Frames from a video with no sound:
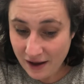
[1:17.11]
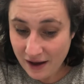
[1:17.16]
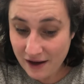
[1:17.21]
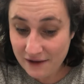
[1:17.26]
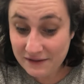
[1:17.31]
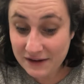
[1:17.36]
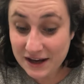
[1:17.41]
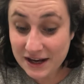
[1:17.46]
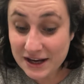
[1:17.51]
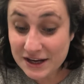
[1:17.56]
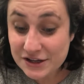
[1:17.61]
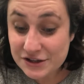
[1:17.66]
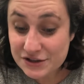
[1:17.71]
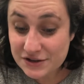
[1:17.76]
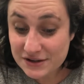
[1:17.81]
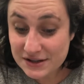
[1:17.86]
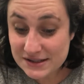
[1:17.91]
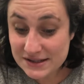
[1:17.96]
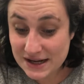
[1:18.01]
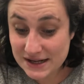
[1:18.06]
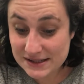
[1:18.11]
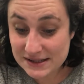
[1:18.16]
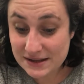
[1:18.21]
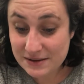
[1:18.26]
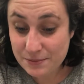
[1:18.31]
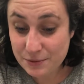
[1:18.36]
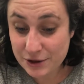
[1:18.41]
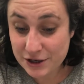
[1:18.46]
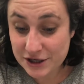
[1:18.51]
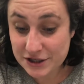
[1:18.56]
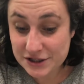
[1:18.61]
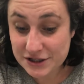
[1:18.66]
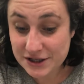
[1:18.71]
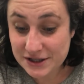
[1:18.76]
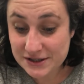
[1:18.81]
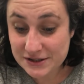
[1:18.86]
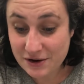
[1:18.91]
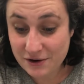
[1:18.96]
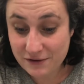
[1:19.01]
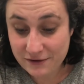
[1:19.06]
of each of the sides of the bridge
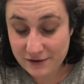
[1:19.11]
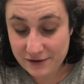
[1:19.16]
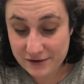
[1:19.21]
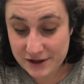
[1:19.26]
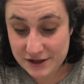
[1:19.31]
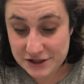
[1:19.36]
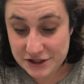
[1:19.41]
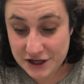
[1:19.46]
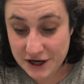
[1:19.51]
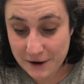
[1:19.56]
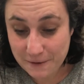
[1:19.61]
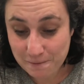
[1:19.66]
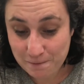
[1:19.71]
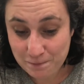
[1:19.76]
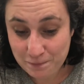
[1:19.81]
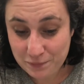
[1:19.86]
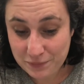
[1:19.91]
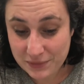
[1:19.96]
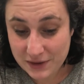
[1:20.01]
is over the chair.